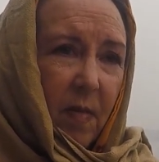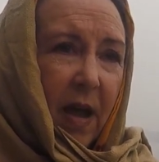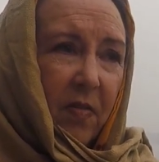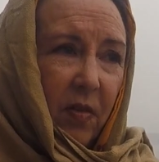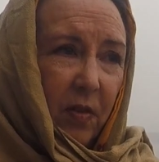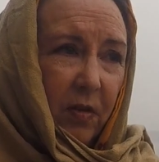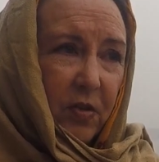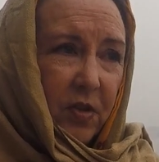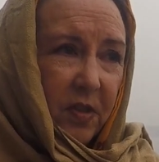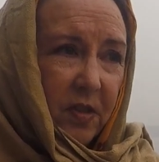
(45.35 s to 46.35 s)

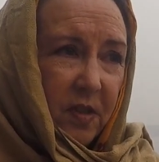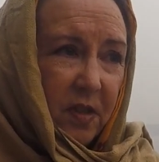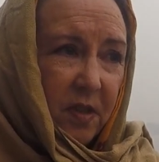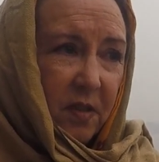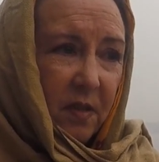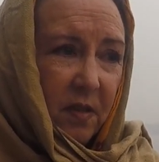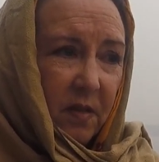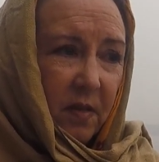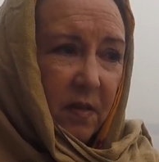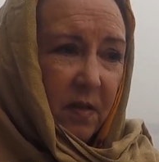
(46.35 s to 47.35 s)
solutions,
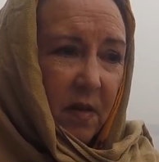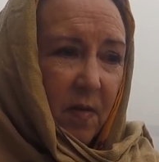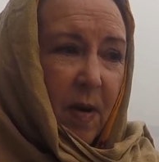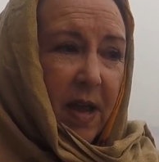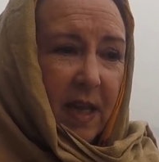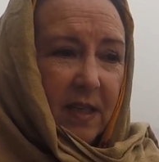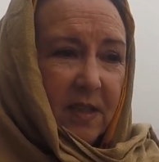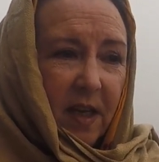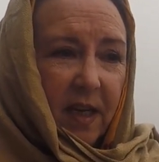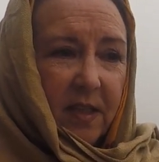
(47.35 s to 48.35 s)
my
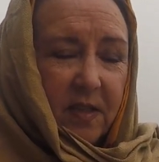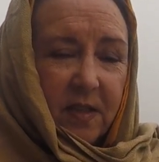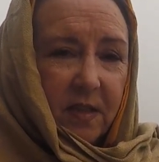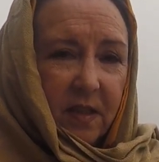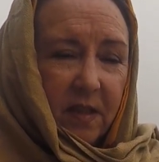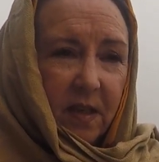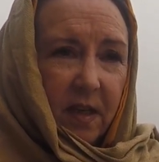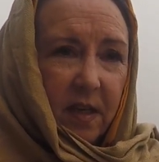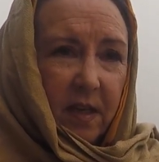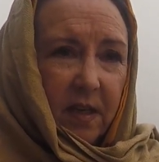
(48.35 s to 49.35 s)
insights
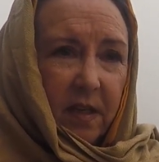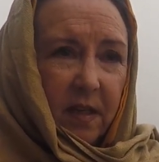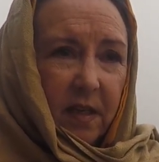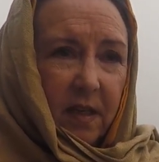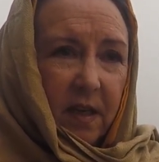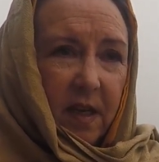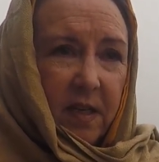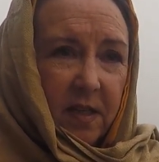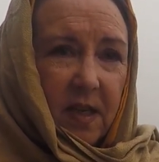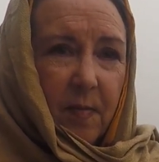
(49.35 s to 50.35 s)

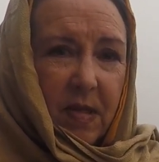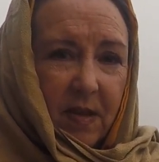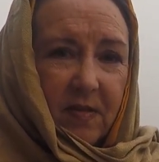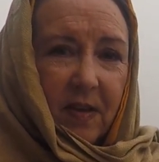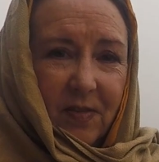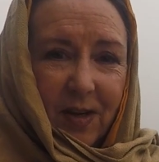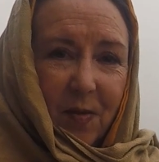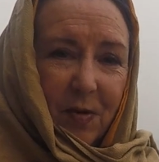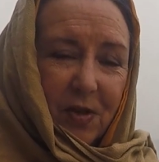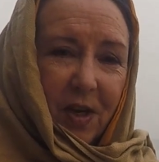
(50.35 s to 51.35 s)
into some of these things that I
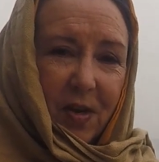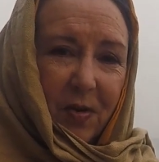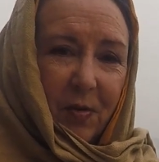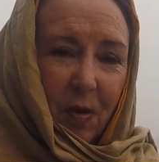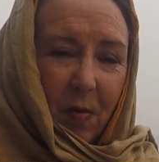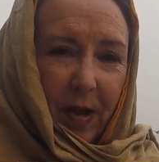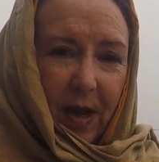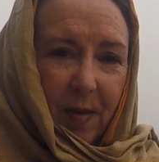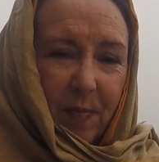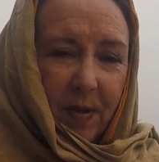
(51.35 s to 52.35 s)
wish I knew growing
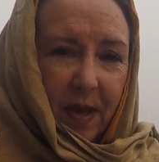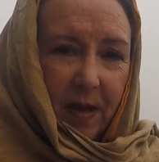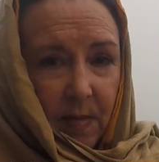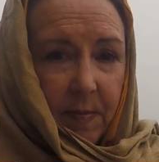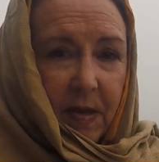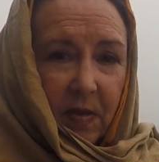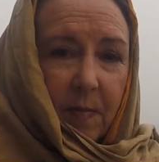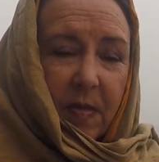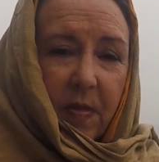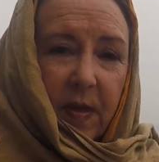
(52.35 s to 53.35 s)
up. Maybe
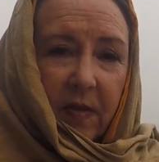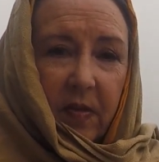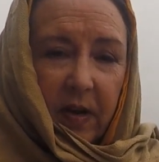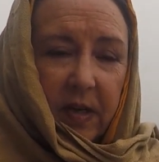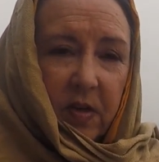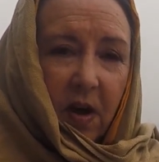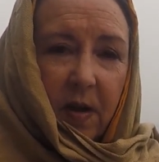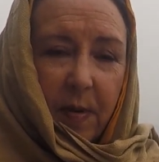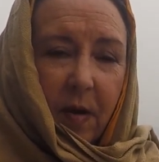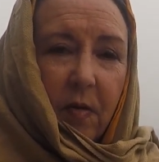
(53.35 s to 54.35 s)
some of the things that I talk
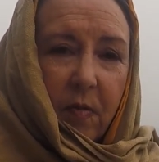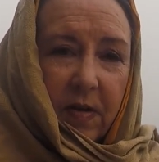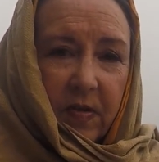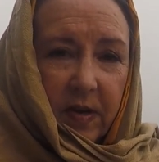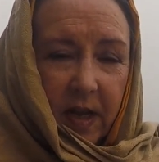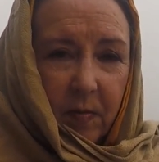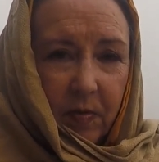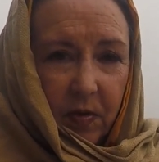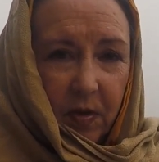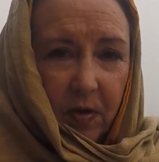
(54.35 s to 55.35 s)
about will resonate
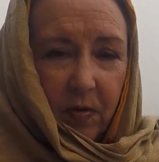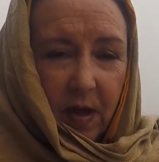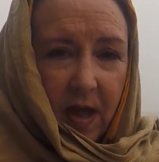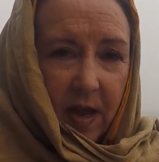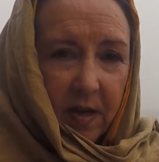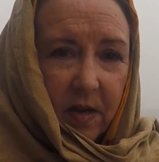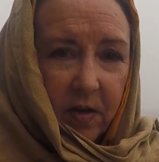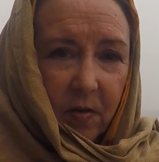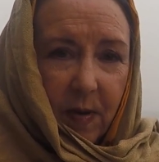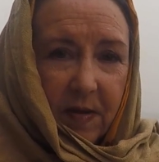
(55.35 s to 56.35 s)
with you, and
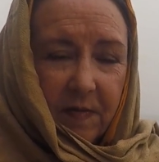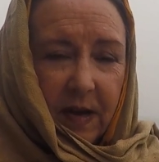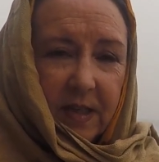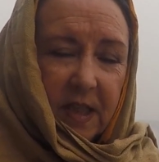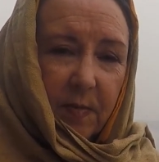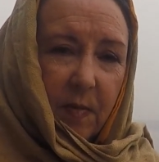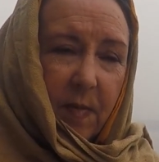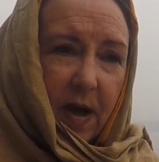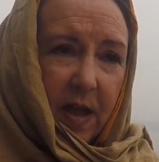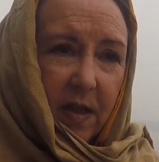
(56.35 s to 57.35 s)
you might find some of
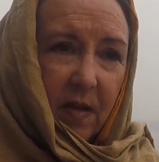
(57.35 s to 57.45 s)
my